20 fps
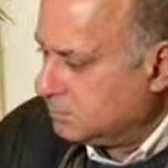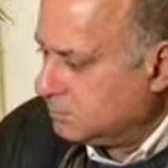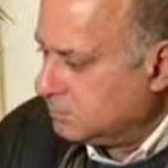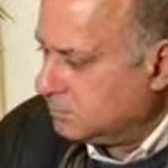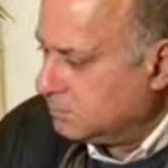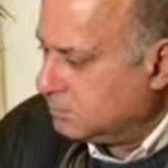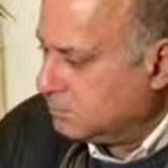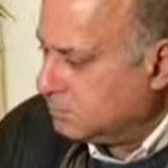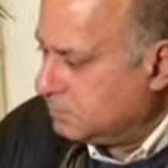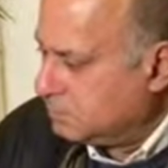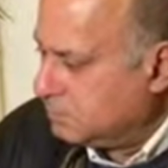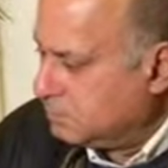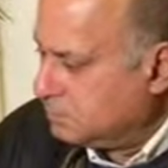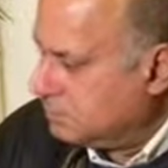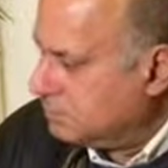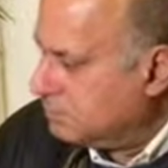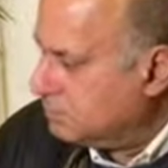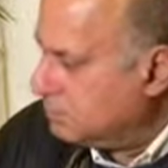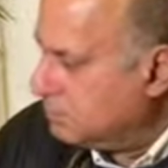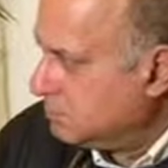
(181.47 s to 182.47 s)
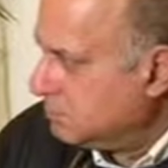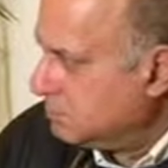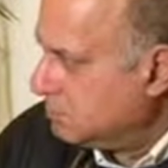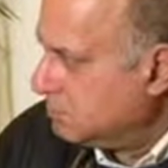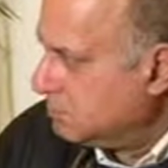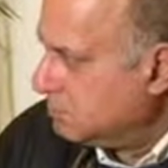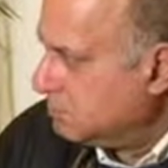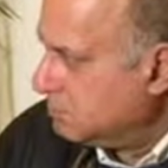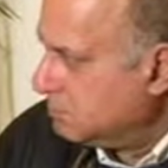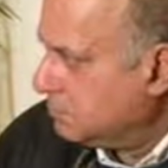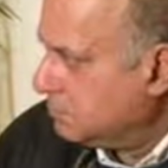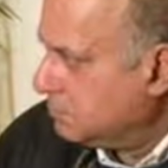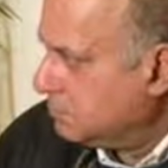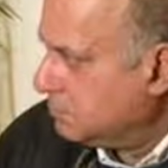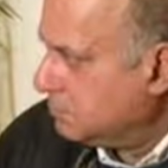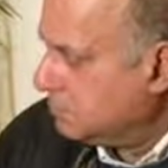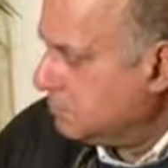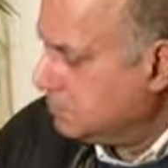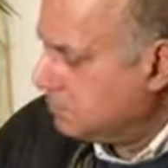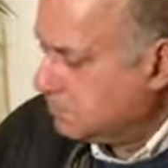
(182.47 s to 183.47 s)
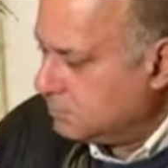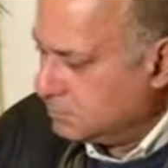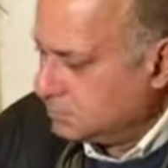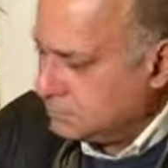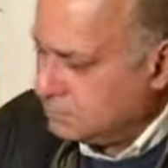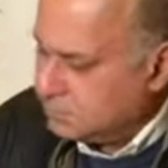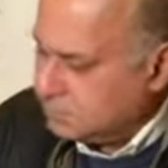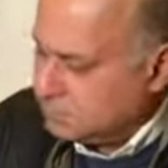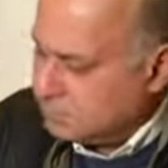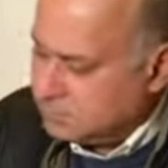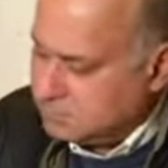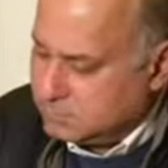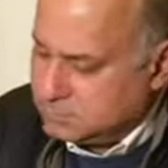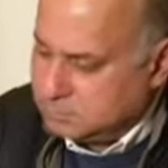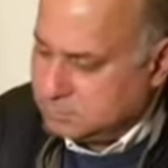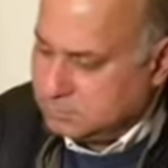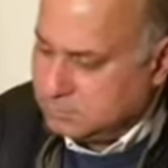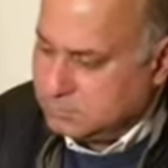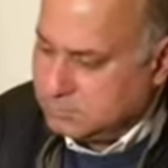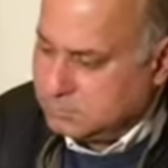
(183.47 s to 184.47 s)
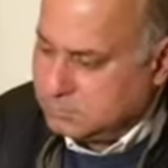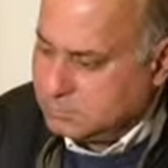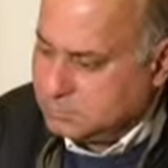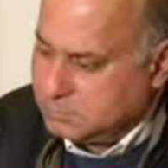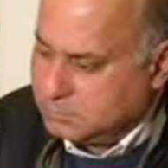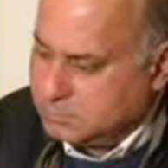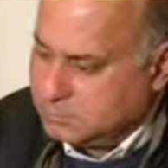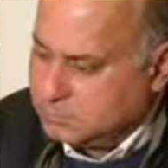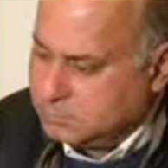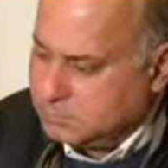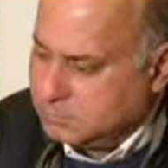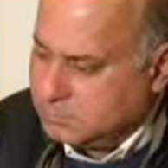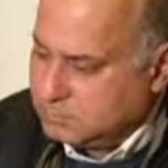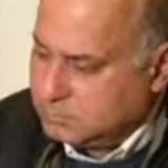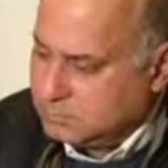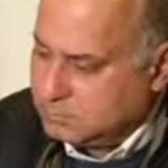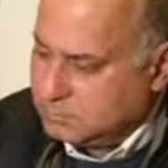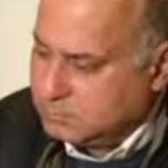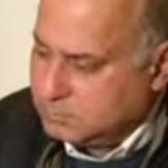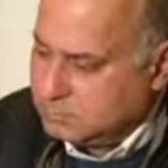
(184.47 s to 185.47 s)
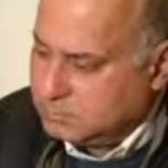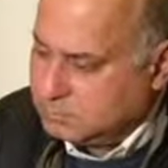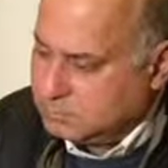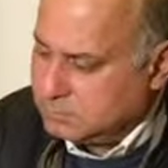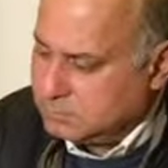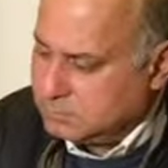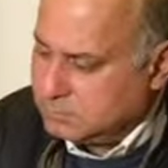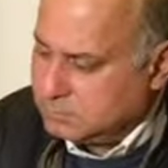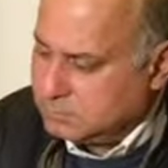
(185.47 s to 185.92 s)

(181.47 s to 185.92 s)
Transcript: This person isn't speaking.